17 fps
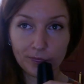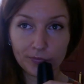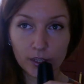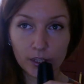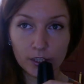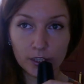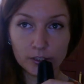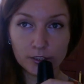
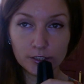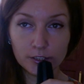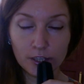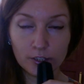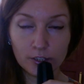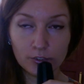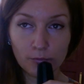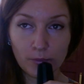
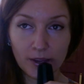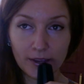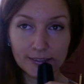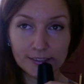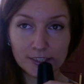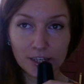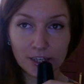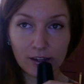India, you
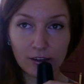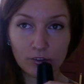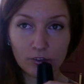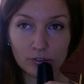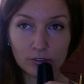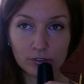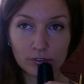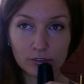might check
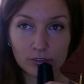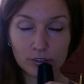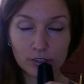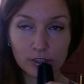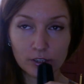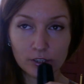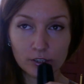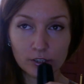out
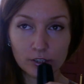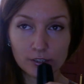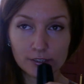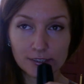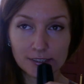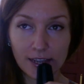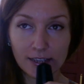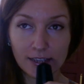
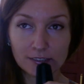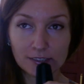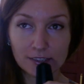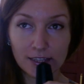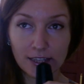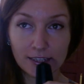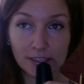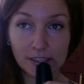
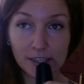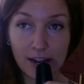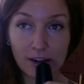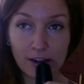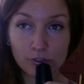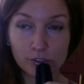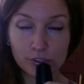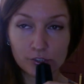sites like
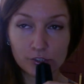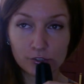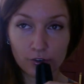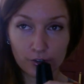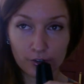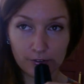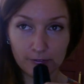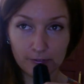
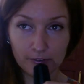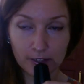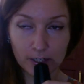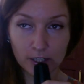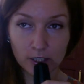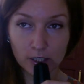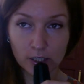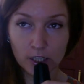
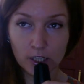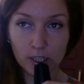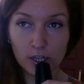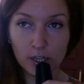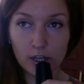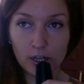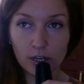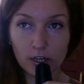Couchsurfing,
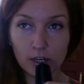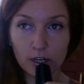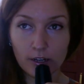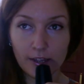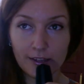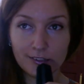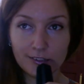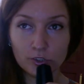
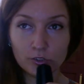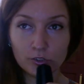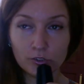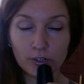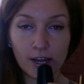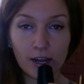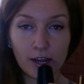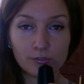and you
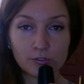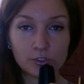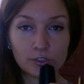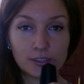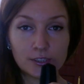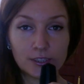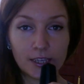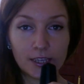don't have to
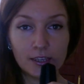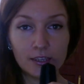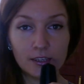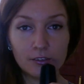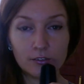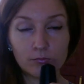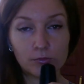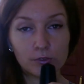
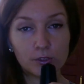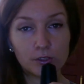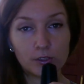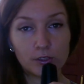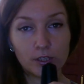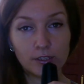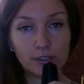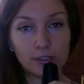stay with
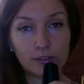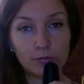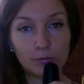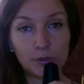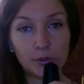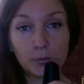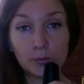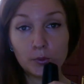
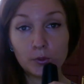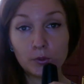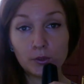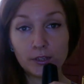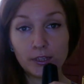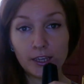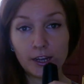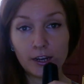Indian
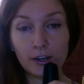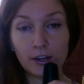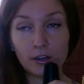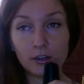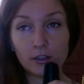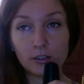people there,